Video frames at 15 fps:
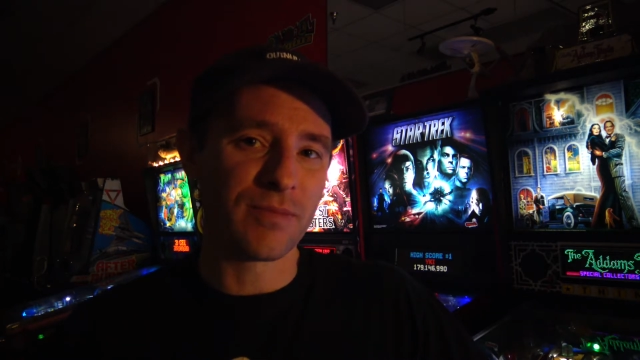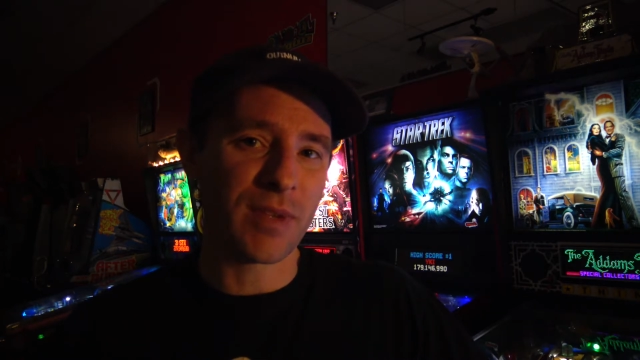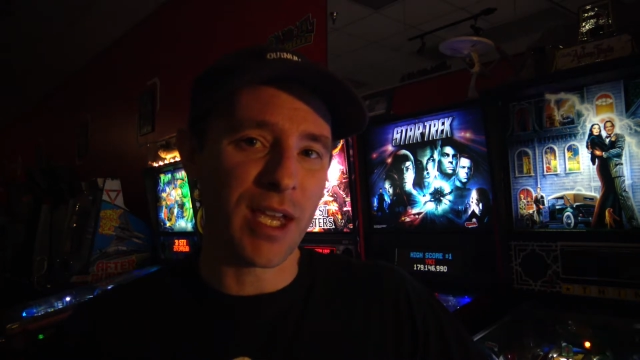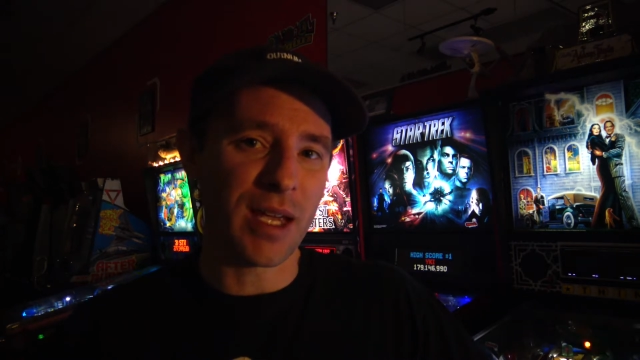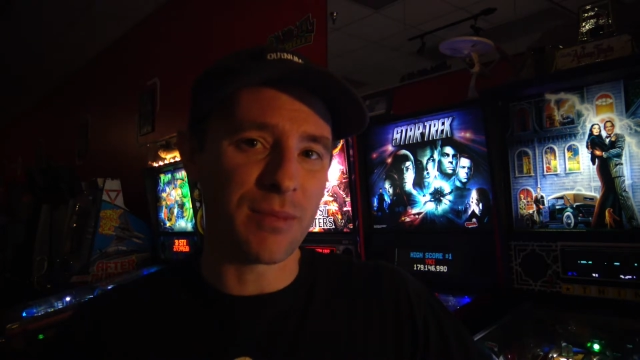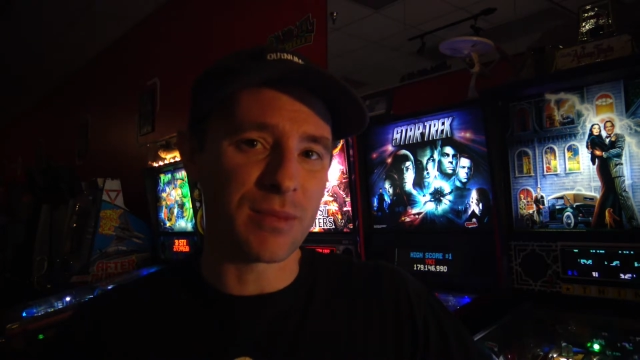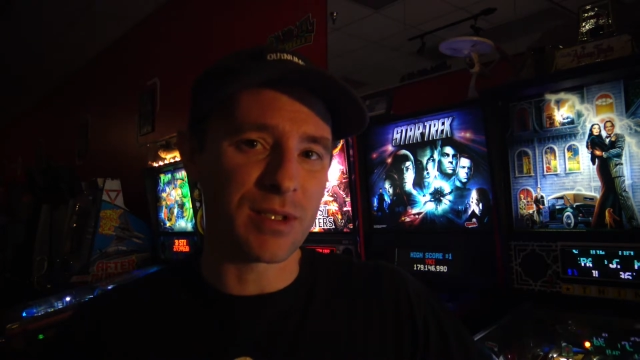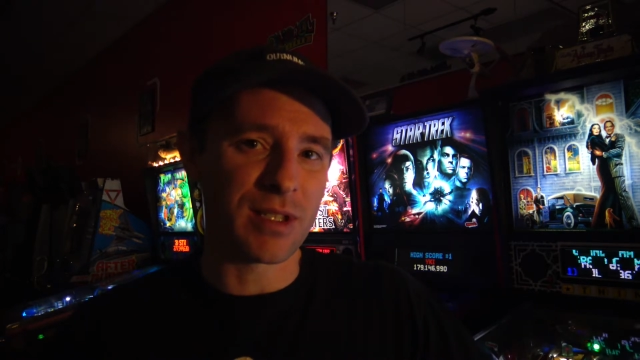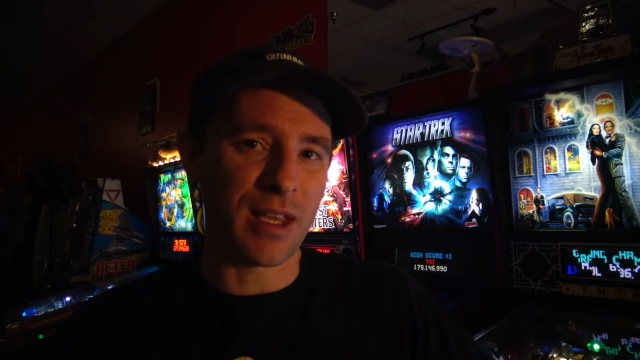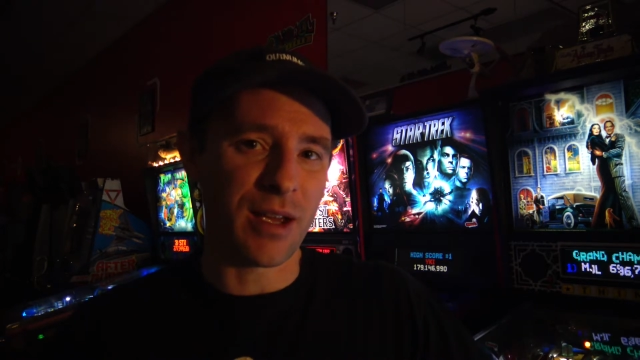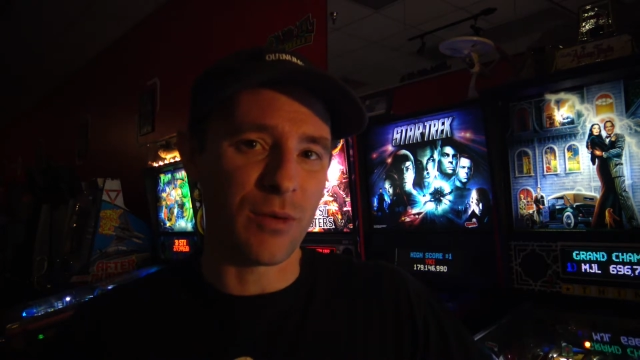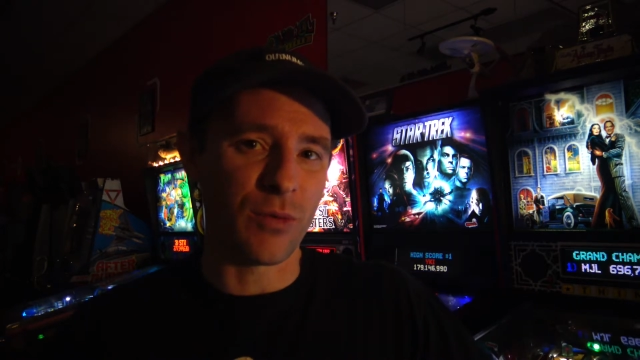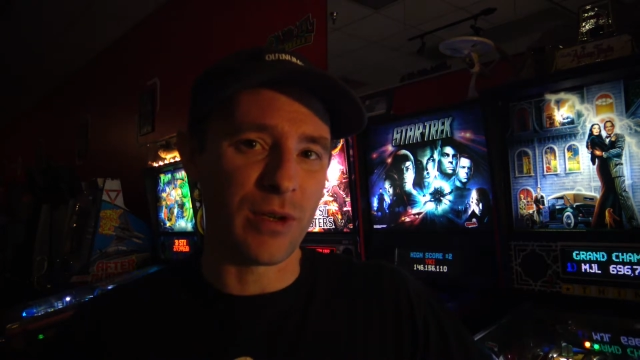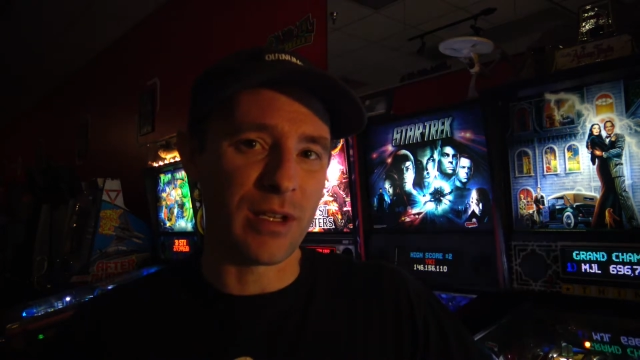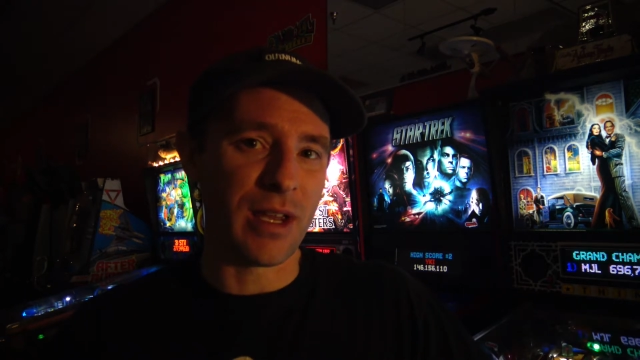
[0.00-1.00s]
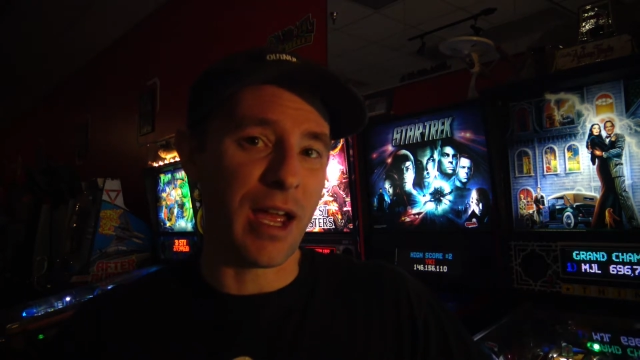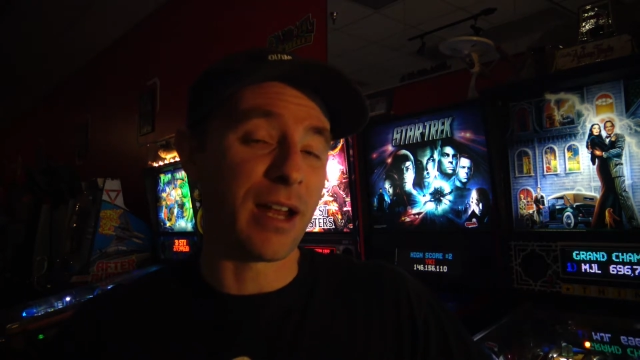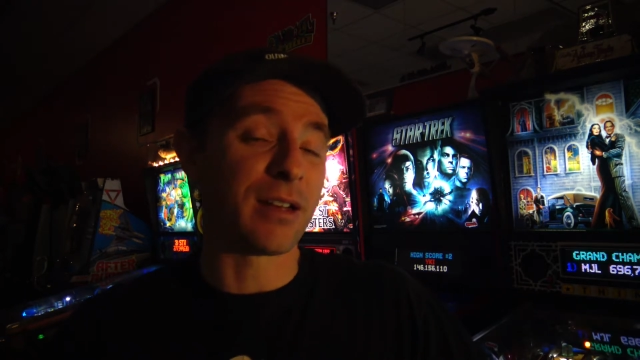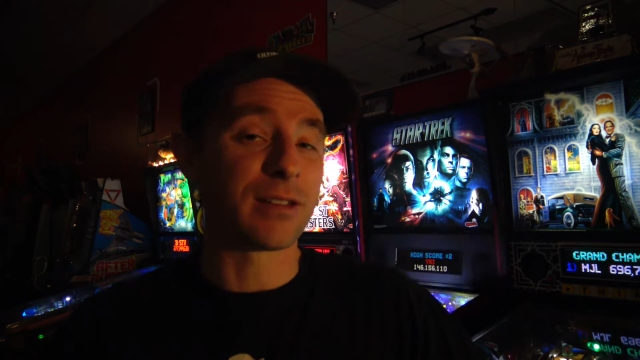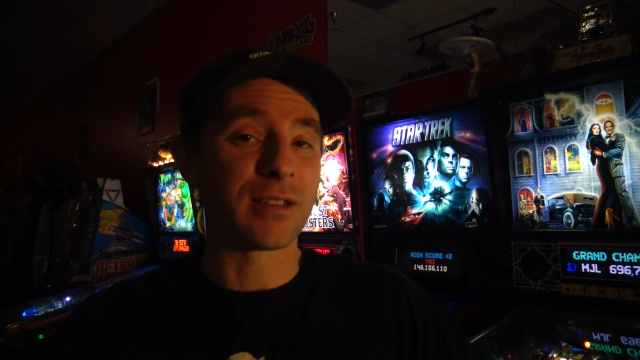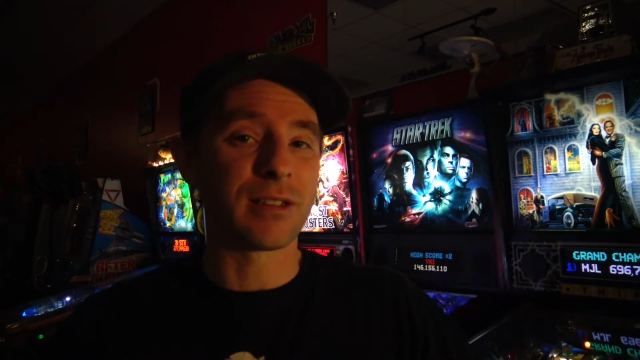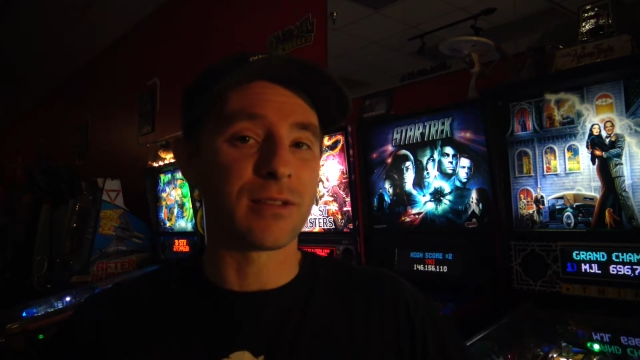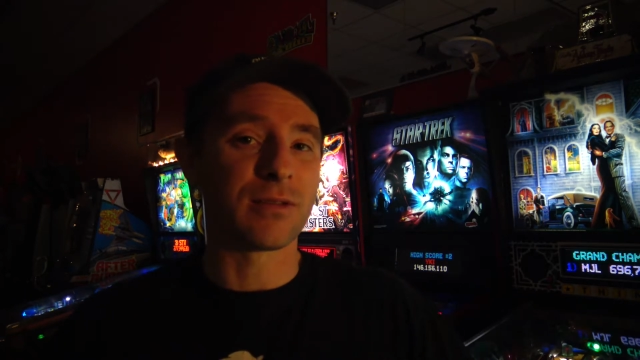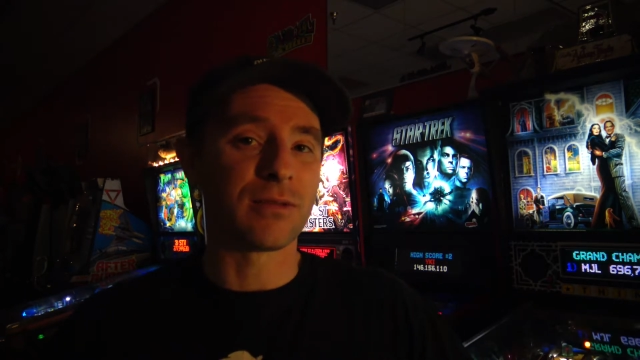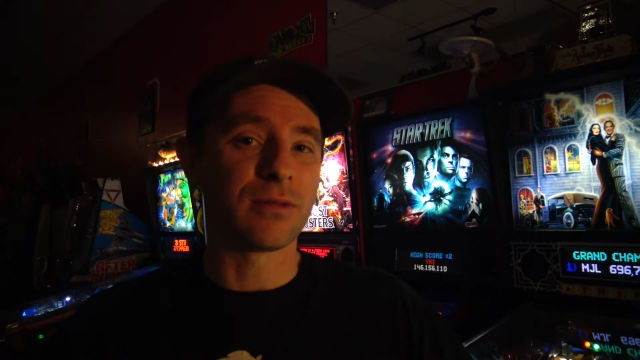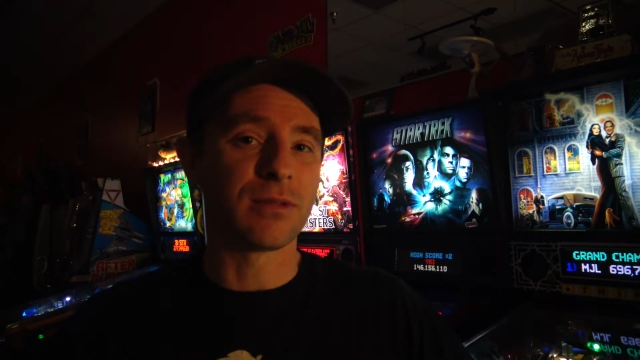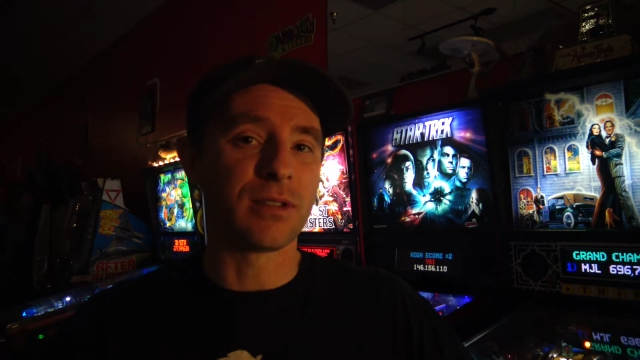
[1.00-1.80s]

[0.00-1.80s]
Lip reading: games that we added to